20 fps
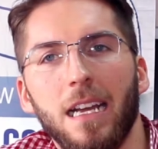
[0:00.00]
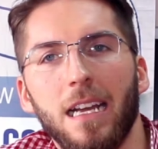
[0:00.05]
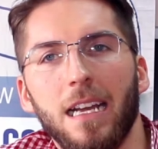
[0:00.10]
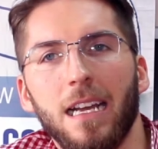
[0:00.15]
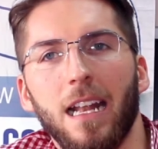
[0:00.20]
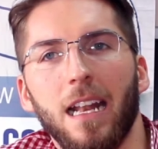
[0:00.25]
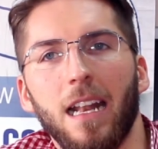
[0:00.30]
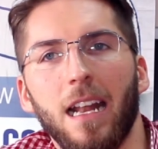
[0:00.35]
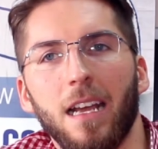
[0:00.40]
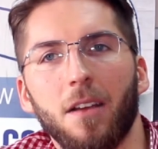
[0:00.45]

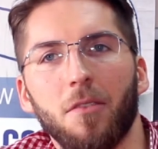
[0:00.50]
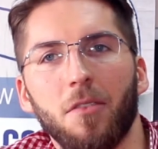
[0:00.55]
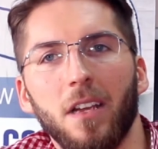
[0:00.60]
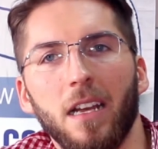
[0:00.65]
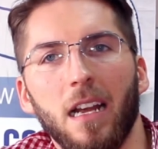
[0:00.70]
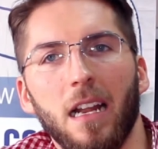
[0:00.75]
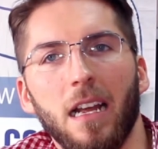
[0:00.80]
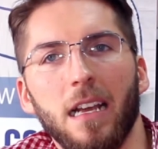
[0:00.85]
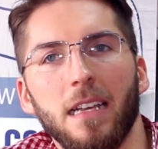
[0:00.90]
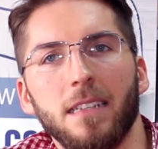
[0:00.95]
And I
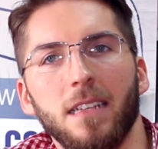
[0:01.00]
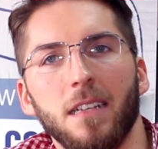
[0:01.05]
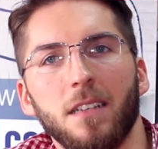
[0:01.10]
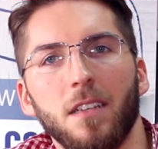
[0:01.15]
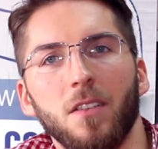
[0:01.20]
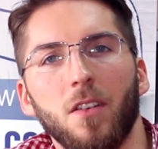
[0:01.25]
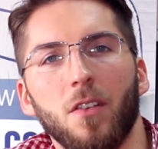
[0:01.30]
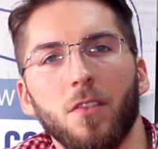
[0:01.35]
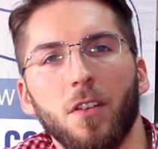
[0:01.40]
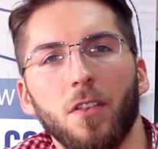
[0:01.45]
realized that
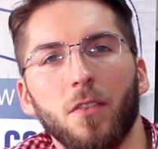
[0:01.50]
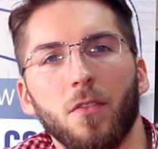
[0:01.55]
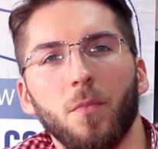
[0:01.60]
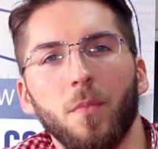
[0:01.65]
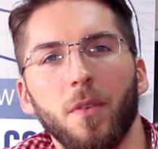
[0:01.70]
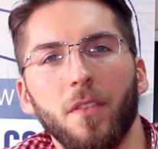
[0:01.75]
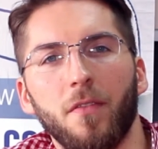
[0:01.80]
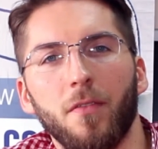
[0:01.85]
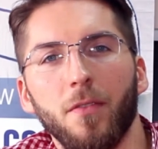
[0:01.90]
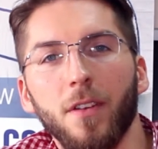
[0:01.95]
in order to
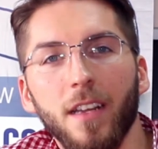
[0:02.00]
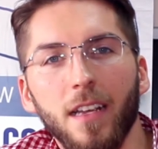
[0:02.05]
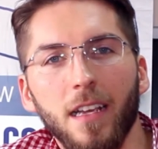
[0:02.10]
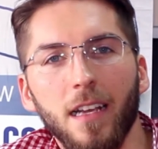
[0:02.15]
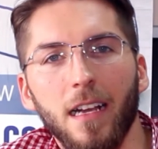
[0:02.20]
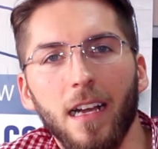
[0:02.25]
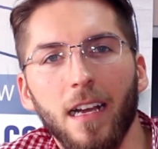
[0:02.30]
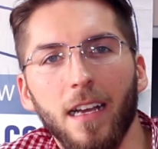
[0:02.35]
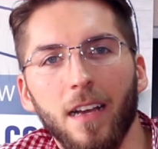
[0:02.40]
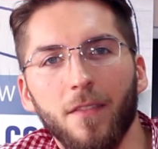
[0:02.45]
be free,
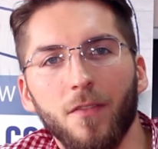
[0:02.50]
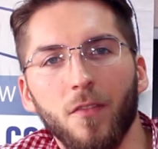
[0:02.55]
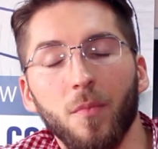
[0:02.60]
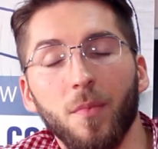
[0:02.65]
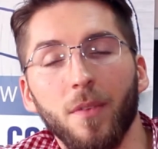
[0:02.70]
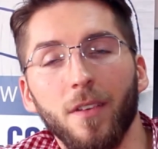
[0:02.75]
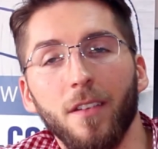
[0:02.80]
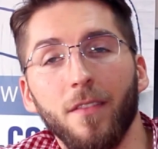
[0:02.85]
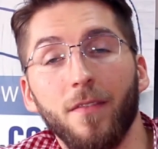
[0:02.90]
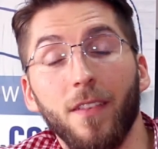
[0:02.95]
I have to
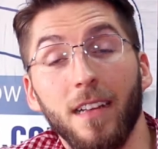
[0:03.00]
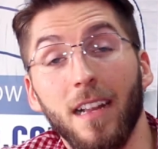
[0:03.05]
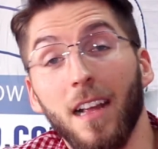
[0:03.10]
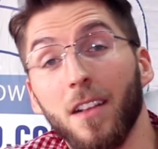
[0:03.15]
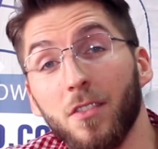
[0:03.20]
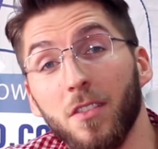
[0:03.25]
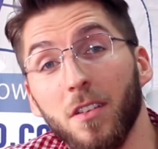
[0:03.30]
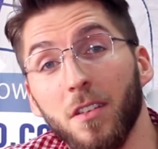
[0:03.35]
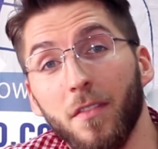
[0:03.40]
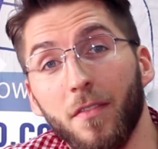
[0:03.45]
be
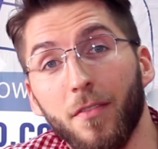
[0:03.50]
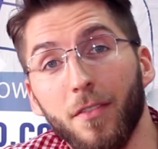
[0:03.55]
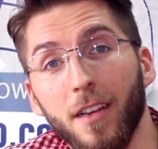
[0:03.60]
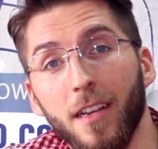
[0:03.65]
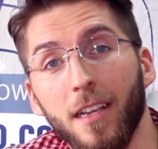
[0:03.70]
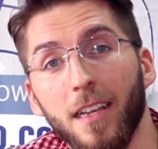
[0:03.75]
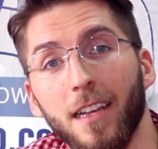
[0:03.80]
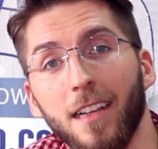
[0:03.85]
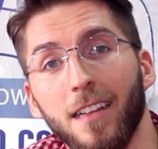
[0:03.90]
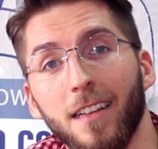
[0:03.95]
financially free.
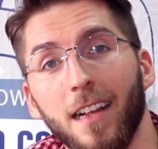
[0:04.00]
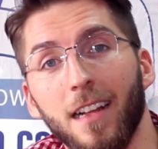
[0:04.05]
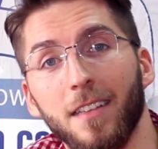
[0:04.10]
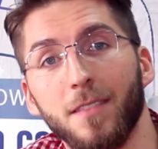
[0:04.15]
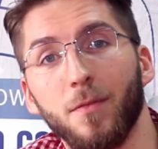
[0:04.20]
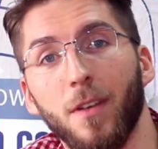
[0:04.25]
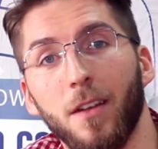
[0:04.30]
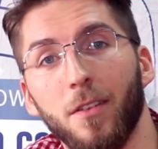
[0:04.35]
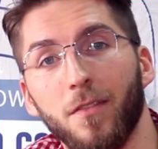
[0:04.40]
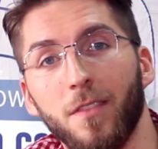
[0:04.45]

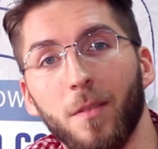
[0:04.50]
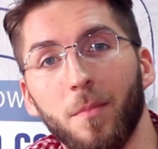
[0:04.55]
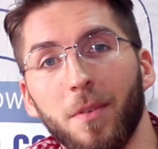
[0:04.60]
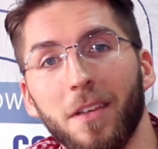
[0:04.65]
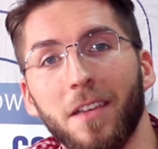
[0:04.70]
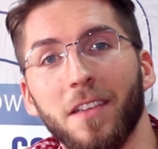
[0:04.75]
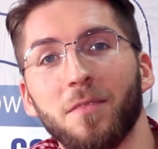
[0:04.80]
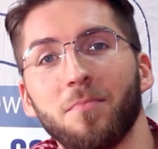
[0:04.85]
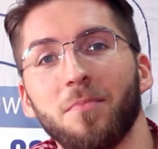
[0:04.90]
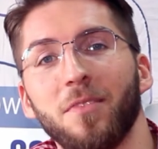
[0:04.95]
That's one of the
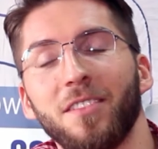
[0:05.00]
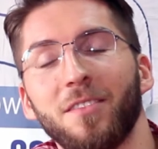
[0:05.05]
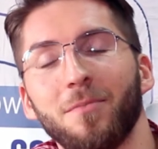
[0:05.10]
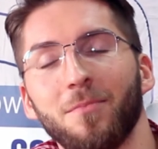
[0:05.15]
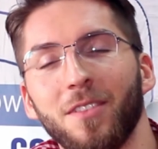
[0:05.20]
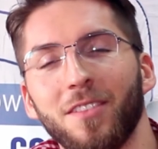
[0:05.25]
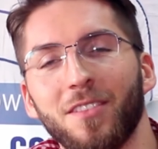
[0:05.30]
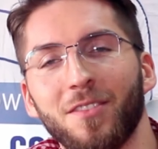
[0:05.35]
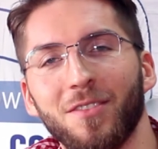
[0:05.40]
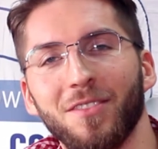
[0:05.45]
biggest
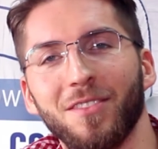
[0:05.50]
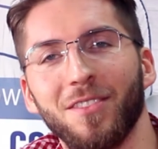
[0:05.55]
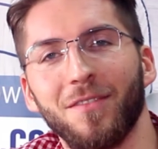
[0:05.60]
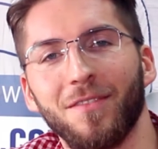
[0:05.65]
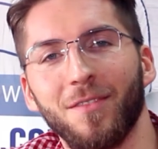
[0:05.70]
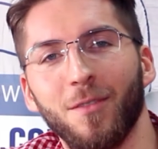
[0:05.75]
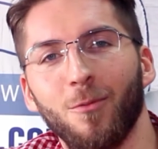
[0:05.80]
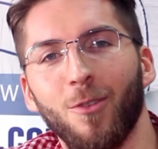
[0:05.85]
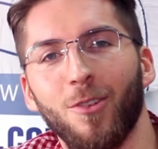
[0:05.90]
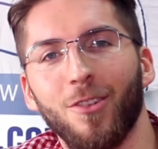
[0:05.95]
mysteries of
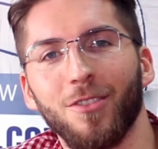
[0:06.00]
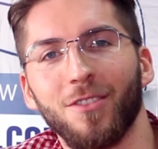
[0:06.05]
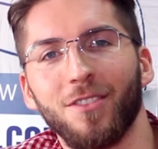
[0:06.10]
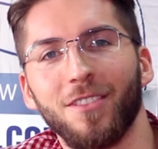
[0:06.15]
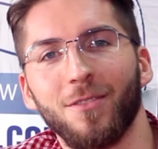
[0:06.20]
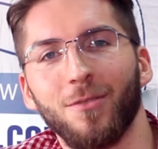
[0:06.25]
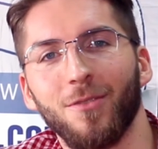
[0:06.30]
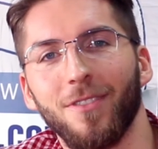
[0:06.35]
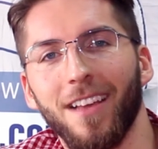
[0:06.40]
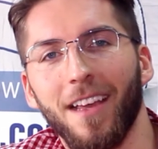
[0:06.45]
the world
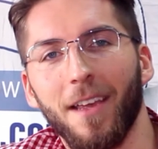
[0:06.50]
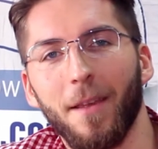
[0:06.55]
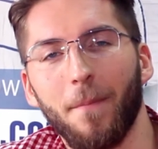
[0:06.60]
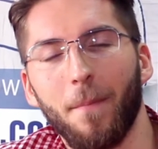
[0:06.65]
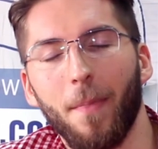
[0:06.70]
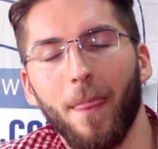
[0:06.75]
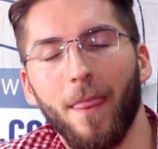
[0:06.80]
today.